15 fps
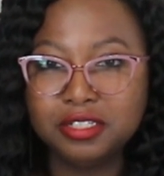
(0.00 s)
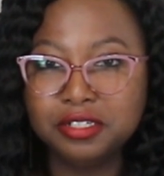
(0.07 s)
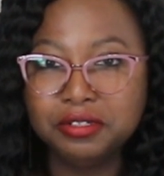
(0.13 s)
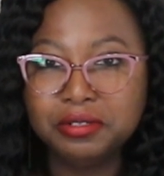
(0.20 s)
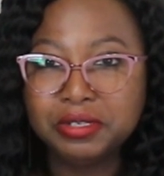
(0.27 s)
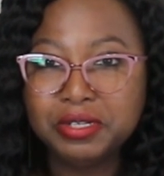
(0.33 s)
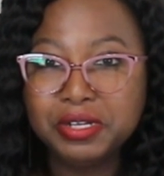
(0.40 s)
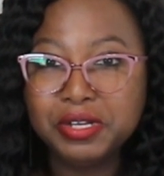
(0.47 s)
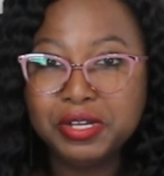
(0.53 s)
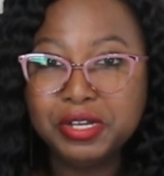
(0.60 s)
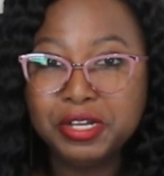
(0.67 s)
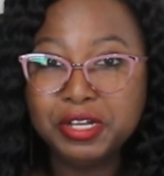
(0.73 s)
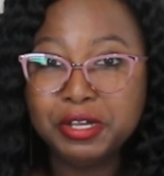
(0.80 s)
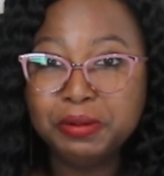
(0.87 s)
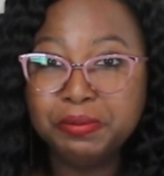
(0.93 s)
deal,
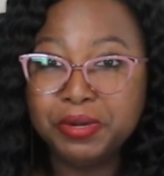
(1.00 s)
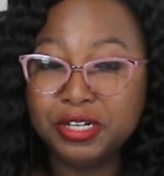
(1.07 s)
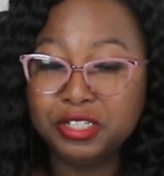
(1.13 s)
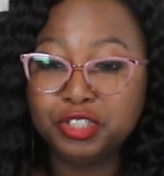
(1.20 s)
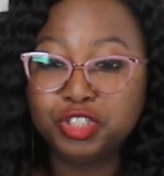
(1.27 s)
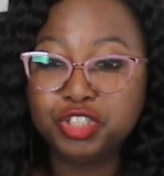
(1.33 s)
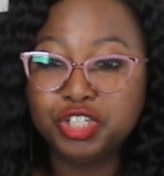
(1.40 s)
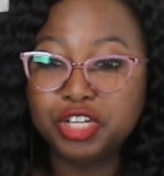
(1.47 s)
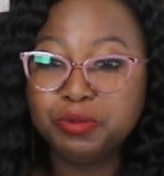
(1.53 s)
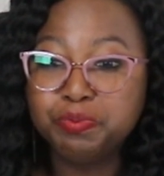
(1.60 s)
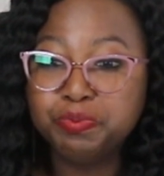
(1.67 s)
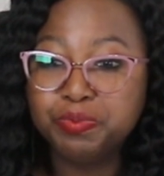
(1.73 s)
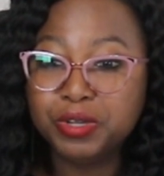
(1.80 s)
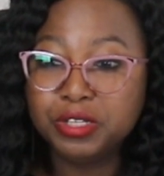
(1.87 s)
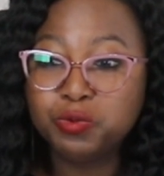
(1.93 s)
but
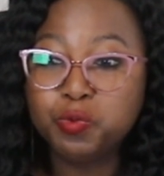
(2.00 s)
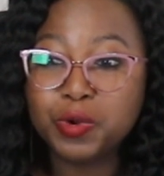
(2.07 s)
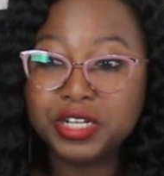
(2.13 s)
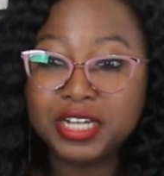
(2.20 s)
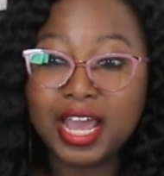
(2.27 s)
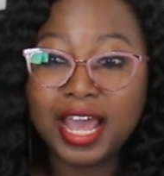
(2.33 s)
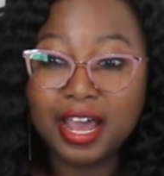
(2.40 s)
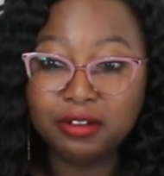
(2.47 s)
it went